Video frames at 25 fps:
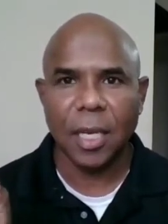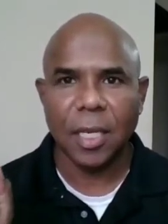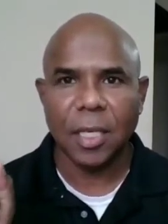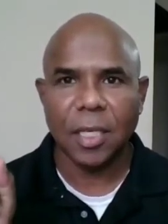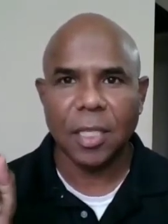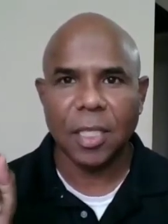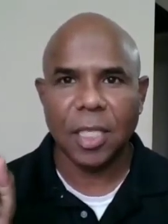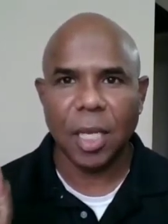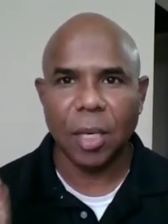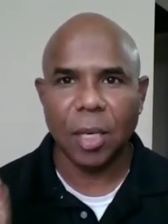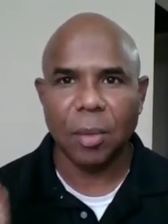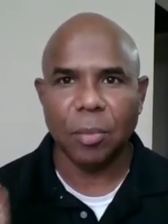
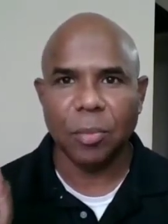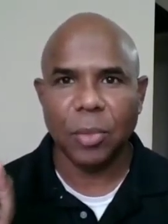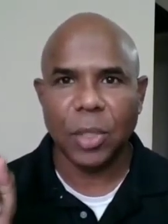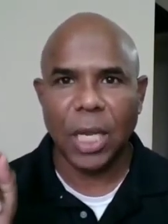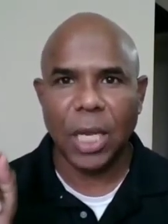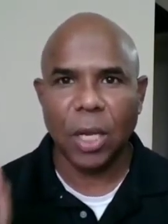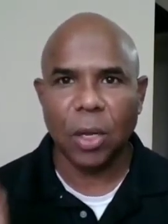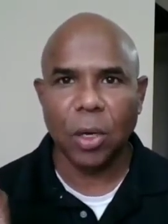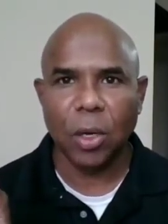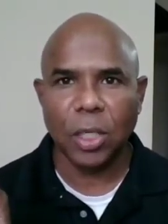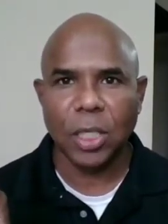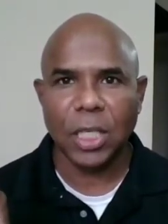some
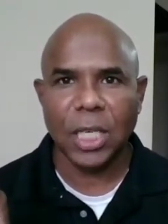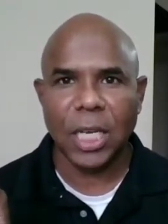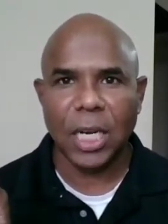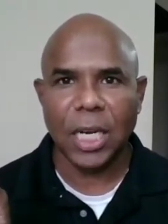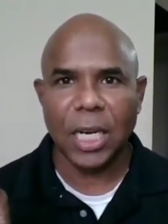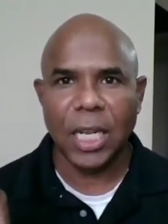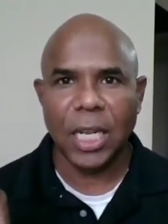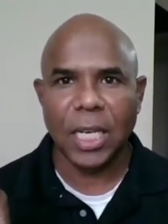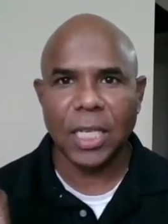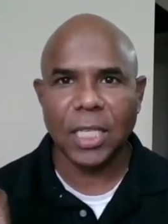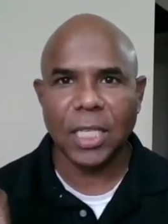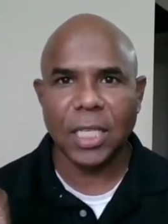psychological
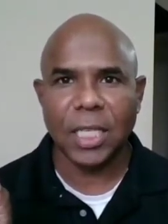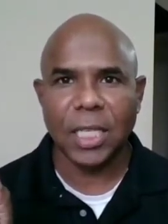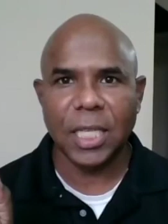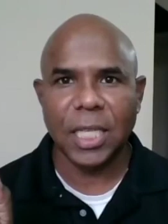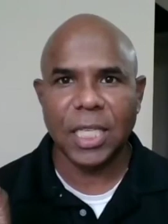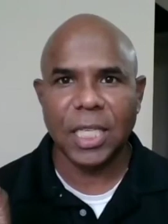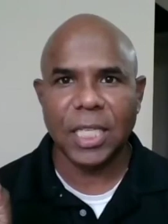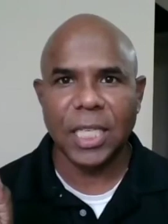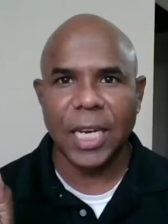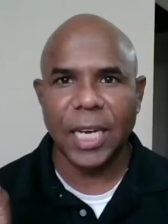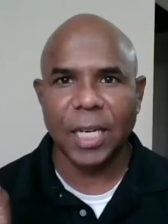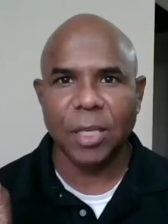needs,
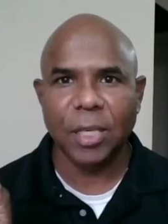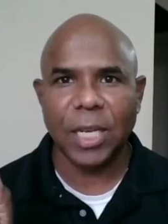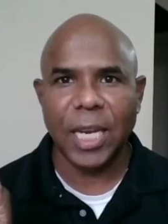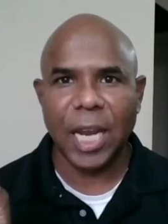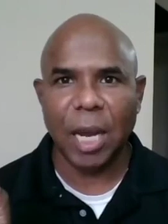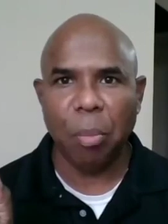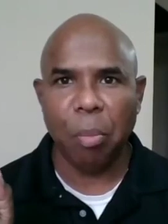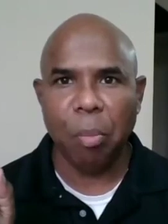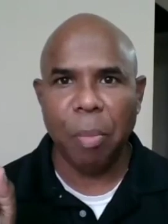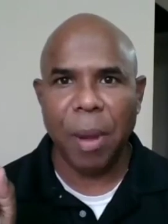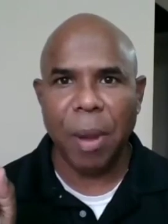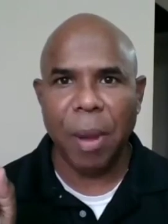this need to
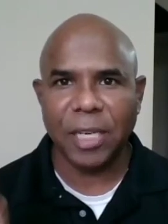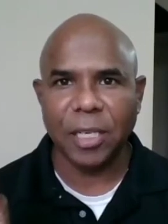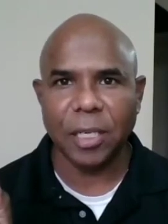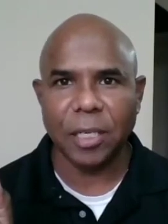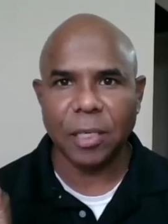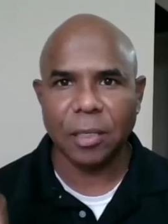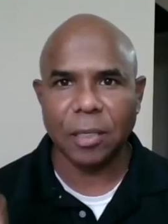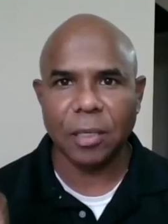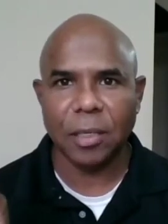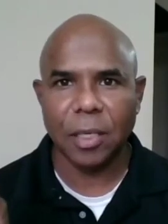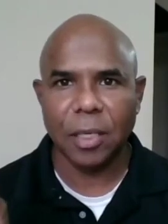get better.